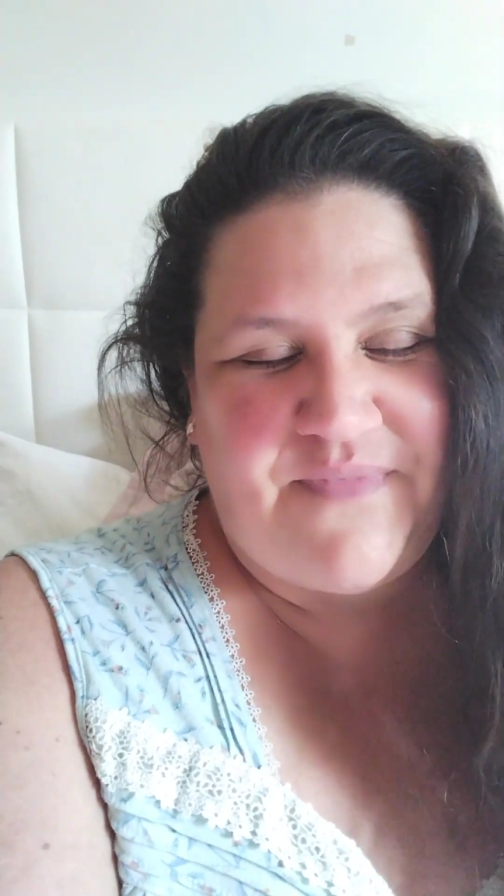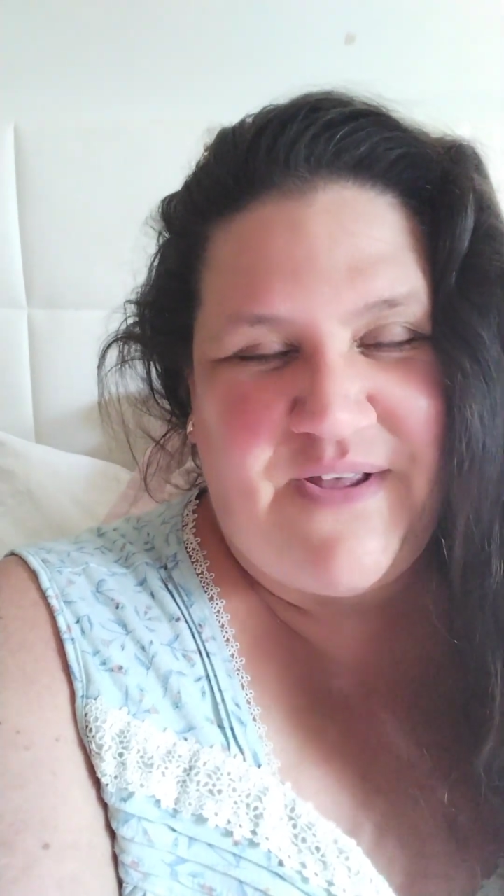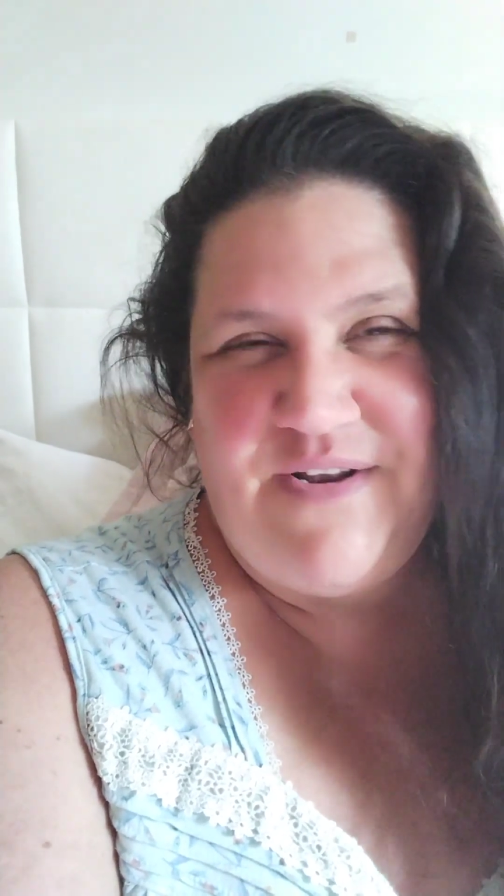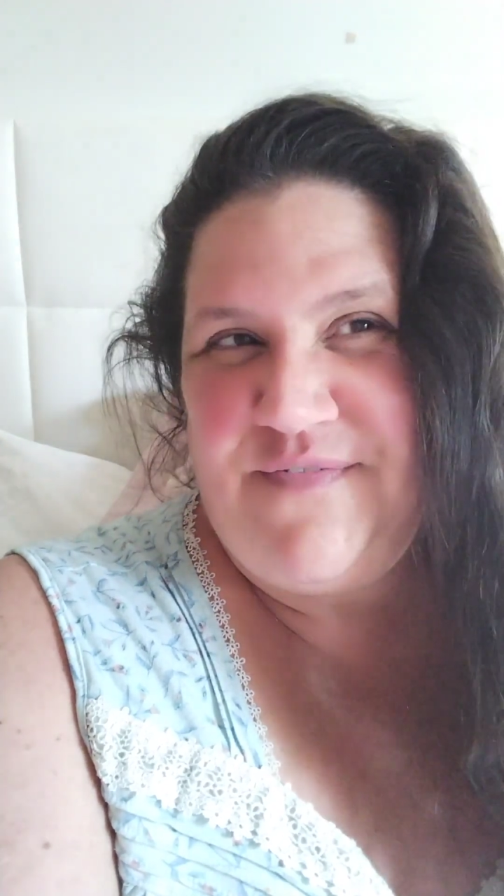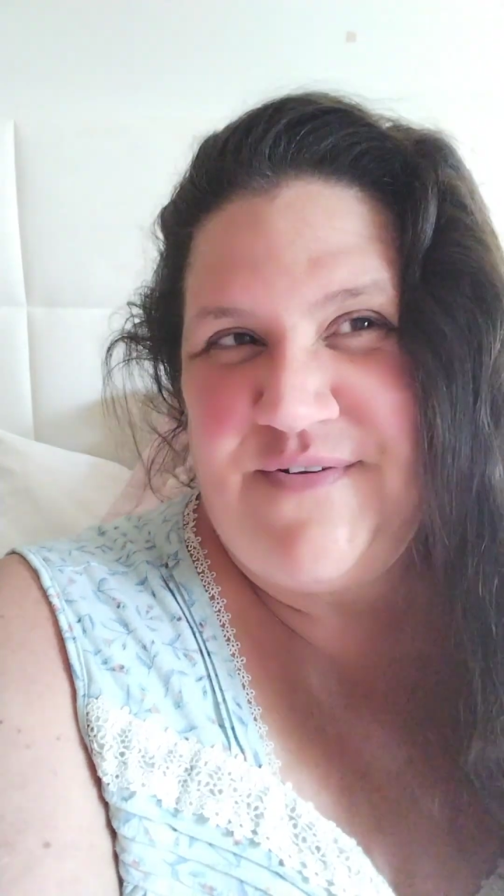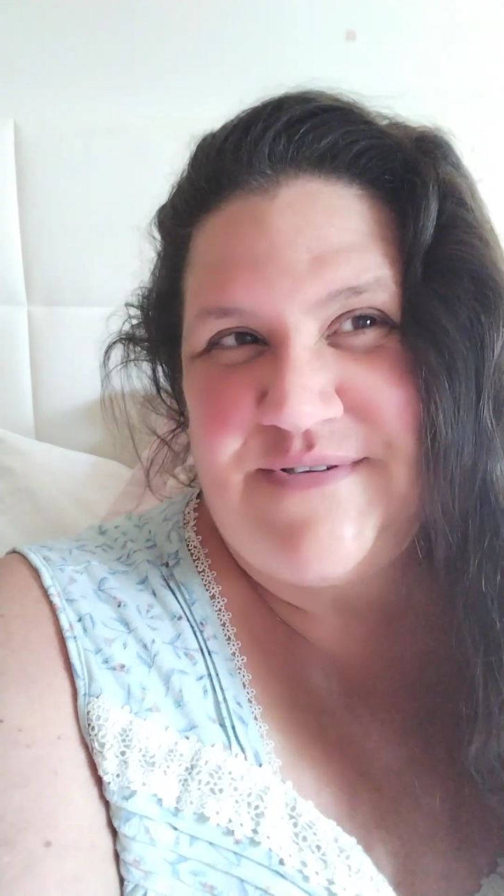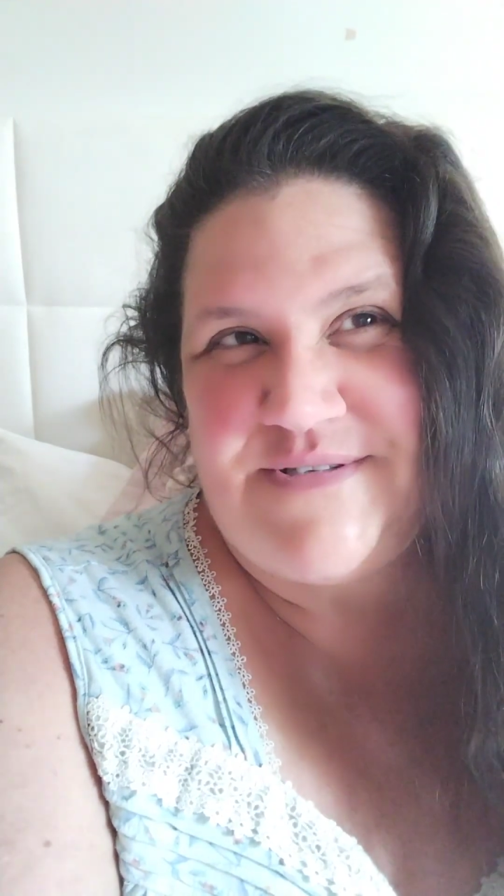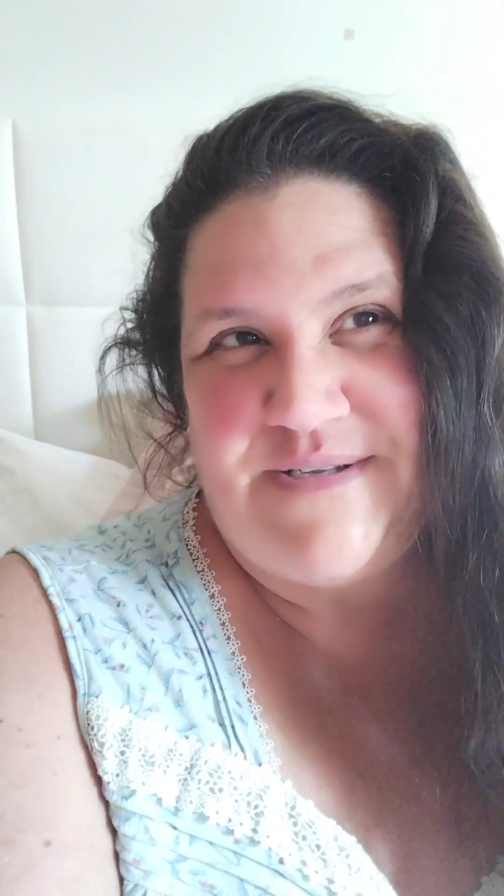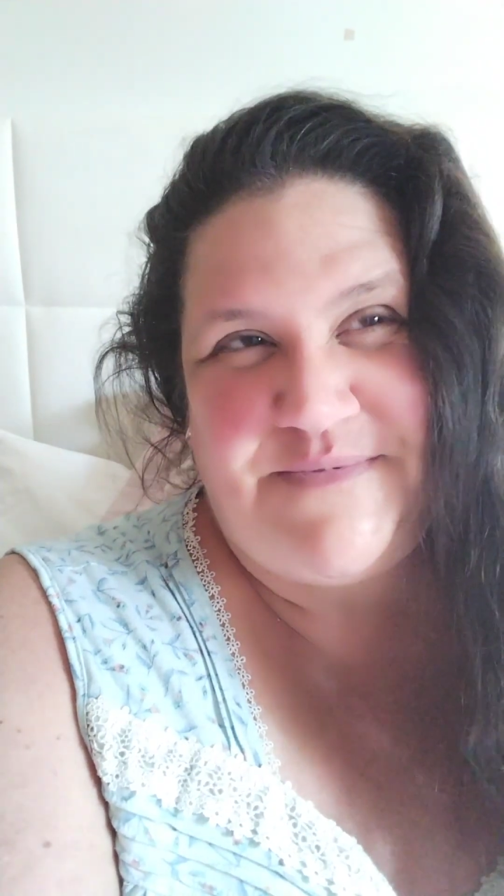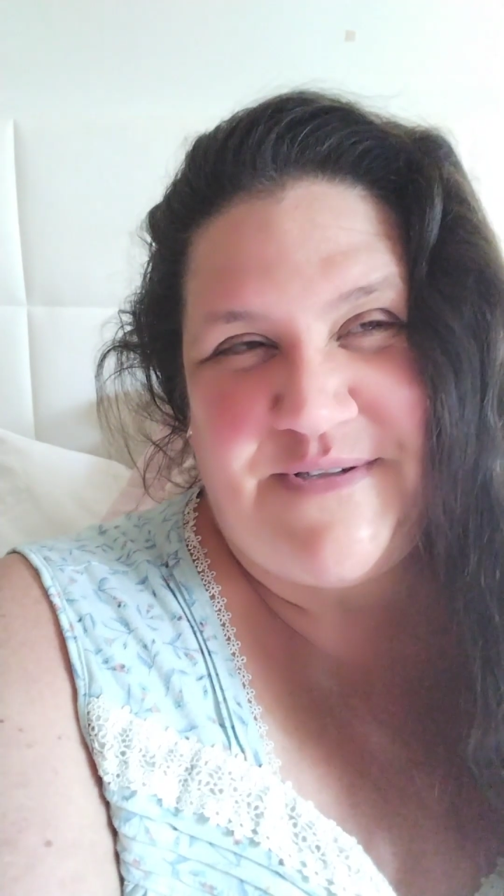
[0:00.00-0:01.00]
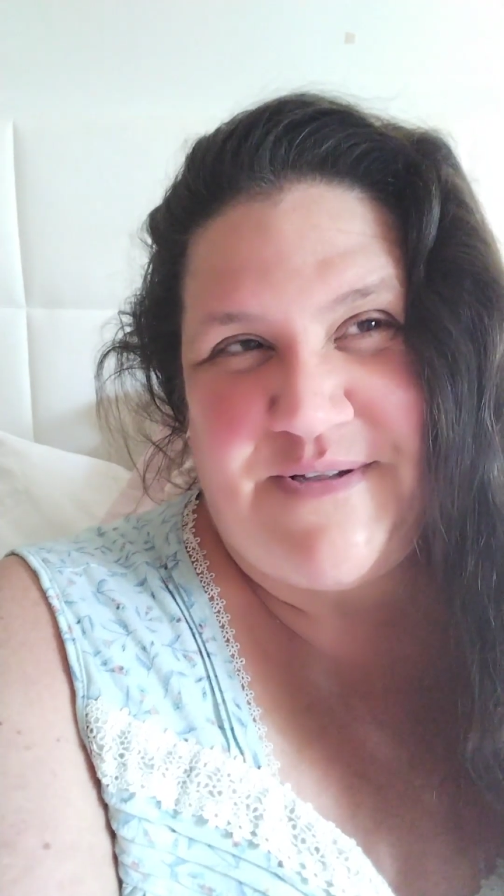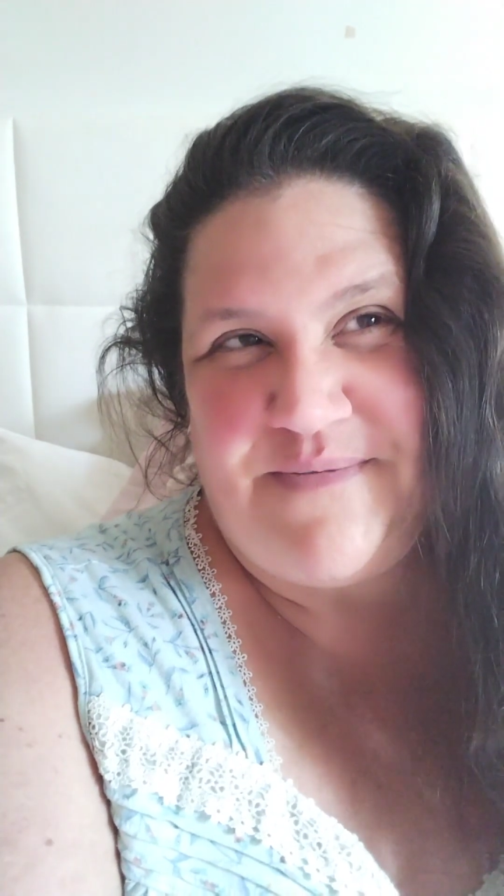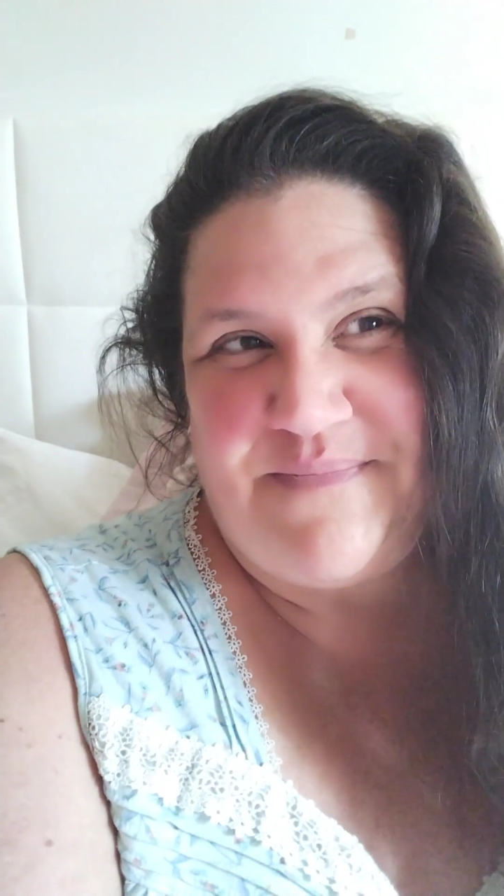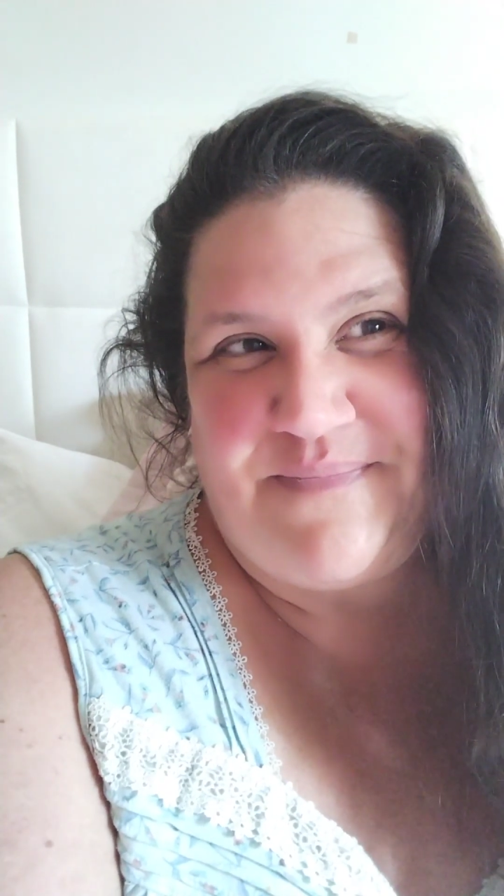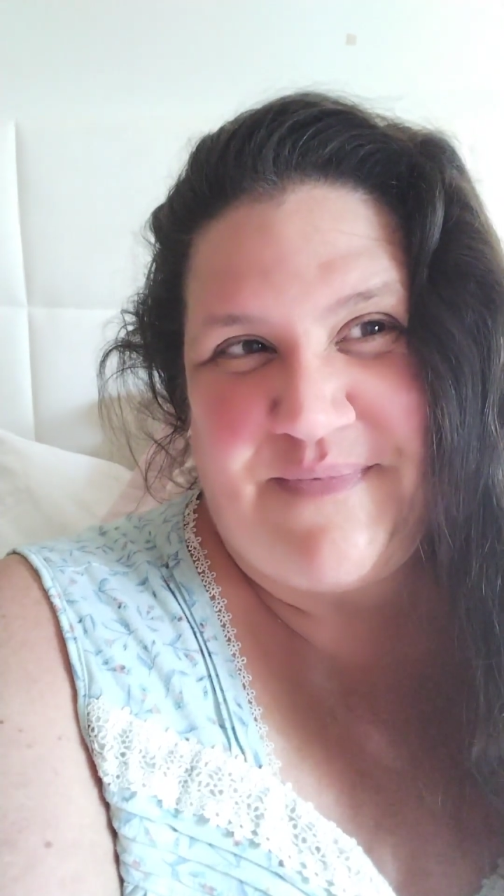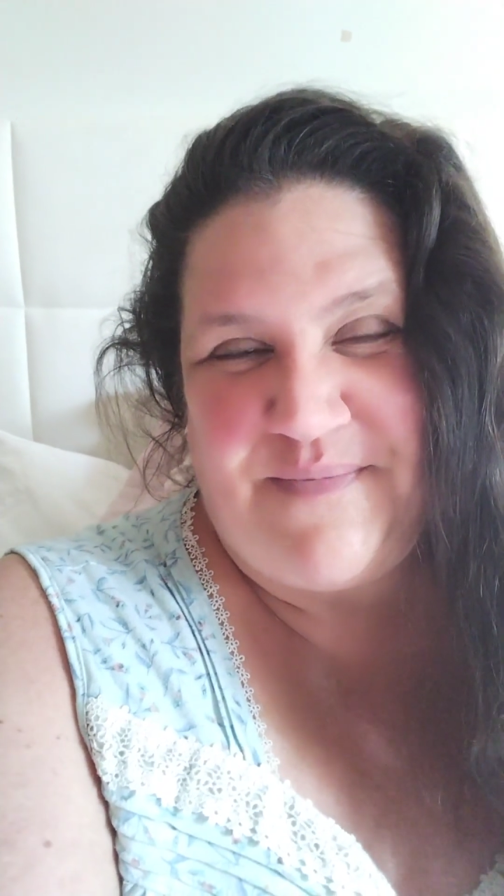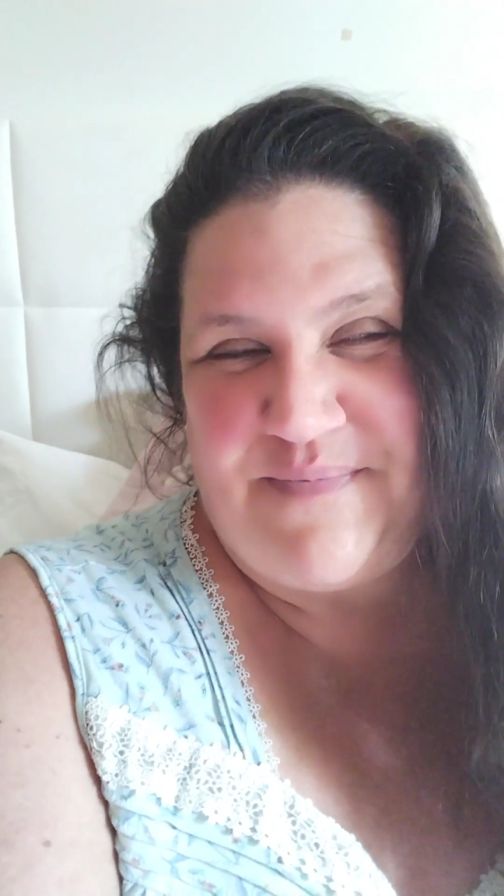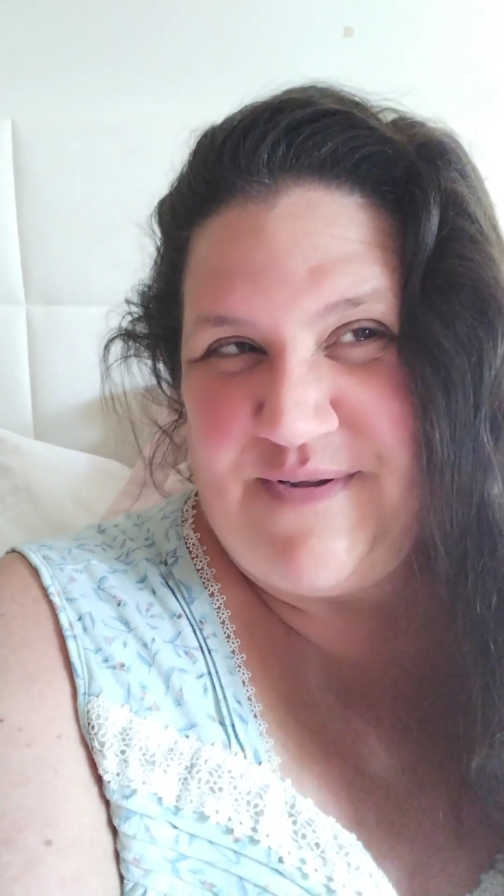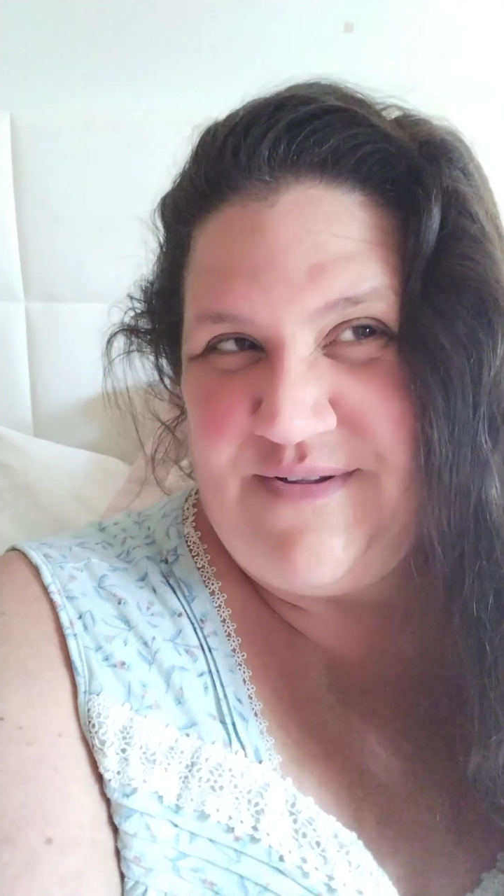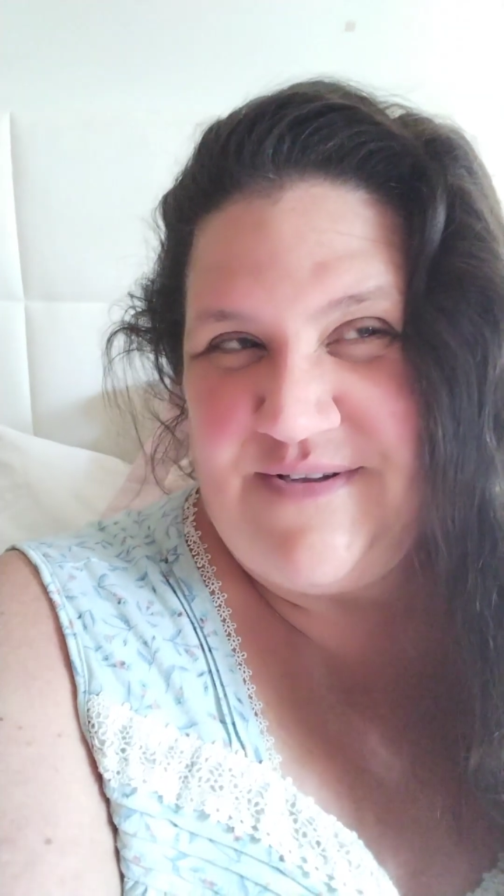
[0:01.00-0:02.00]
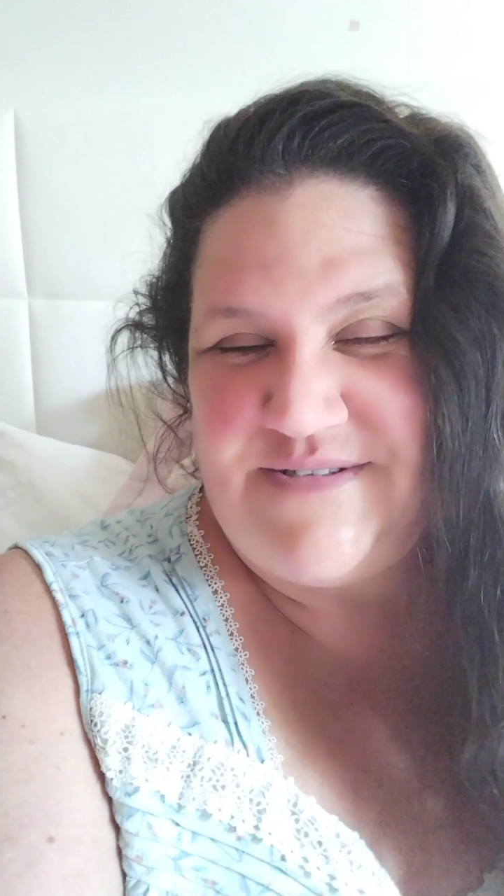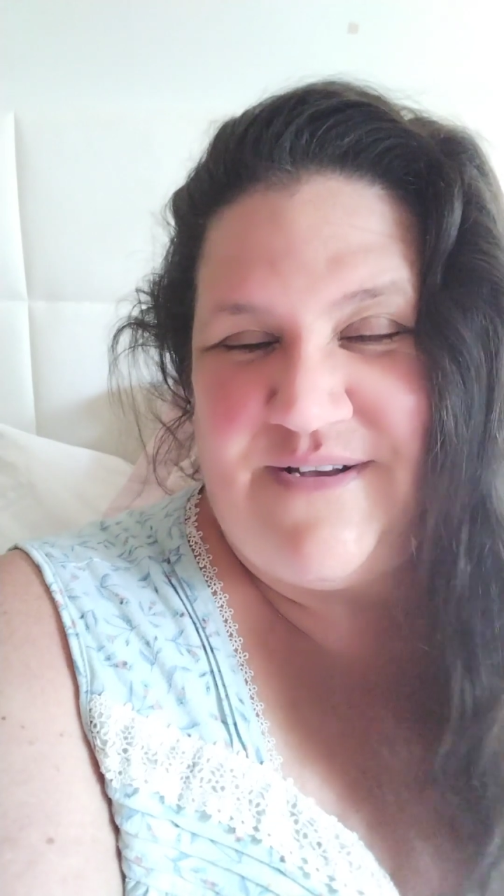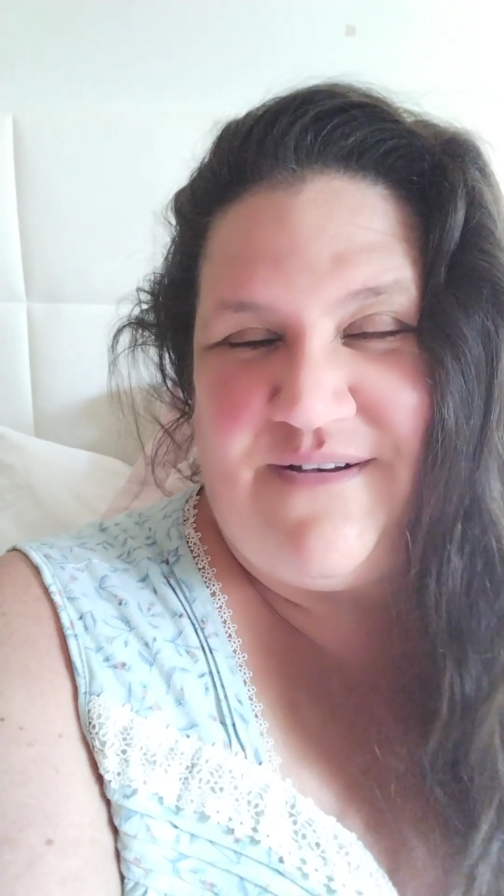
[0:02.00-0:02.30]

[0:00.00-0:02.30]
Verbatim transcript: and I fell asleep to them on a playlist.